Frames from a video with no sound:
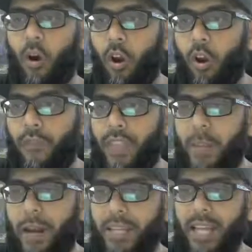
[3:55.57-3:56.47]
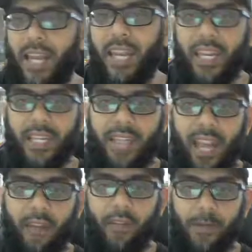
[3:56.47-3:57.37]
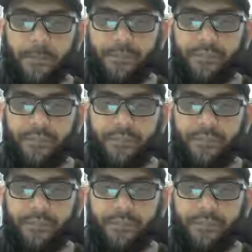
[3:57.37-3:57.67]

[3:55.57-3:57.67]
All of them are done in Canva.